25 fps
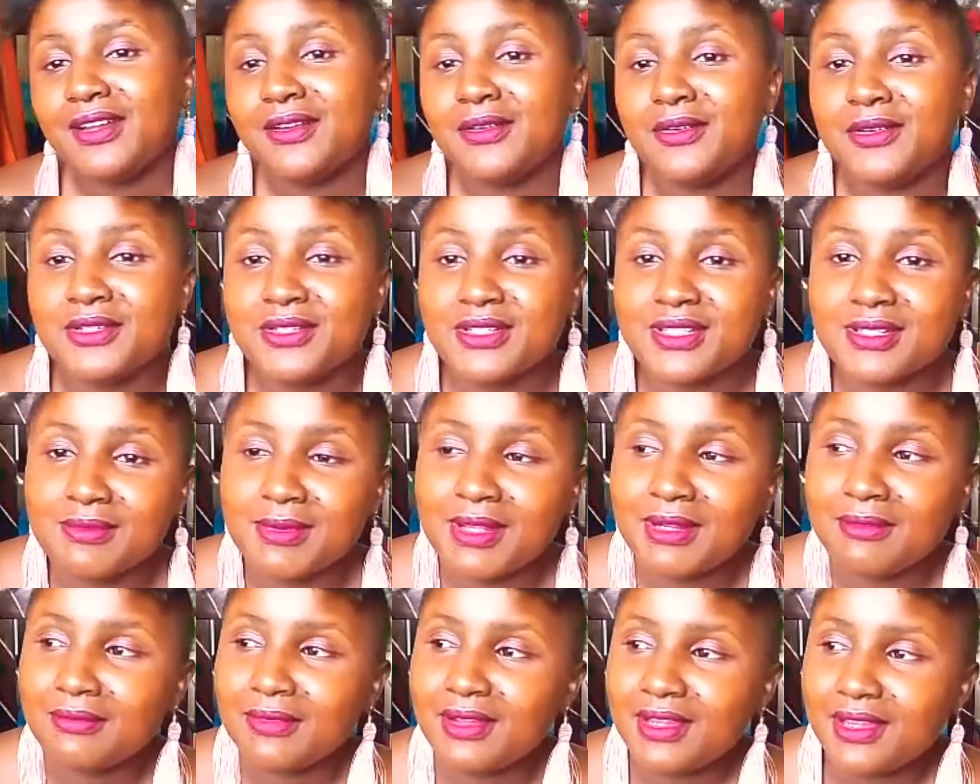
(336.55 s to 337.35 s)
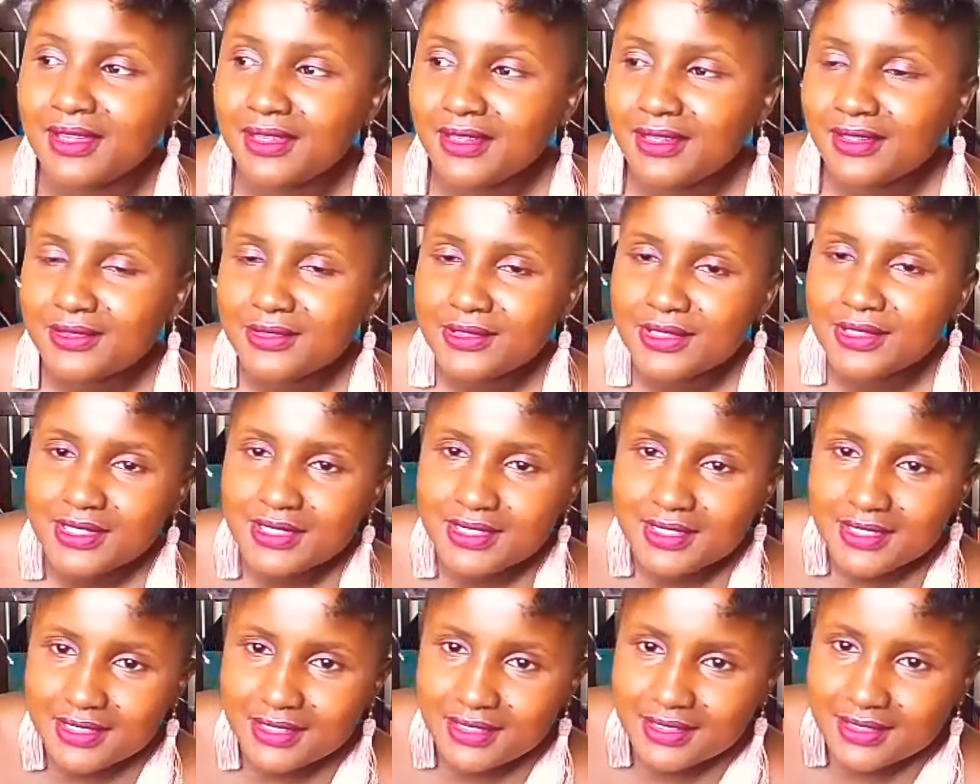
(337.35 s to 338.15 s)
I don't want to spend my
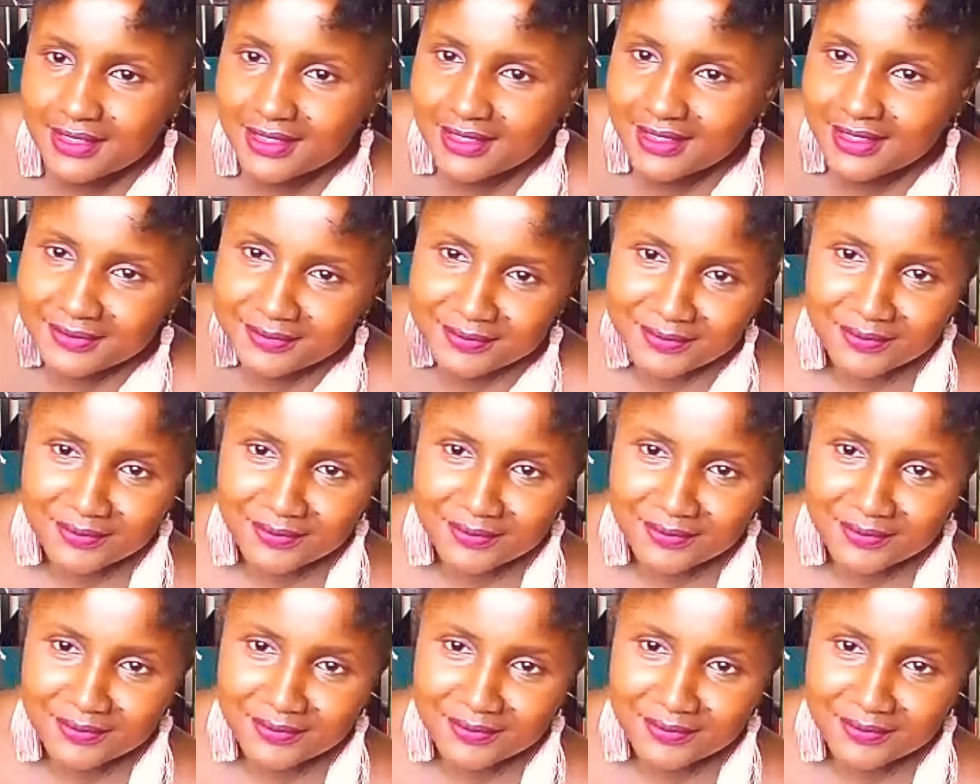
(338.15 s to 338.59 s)
20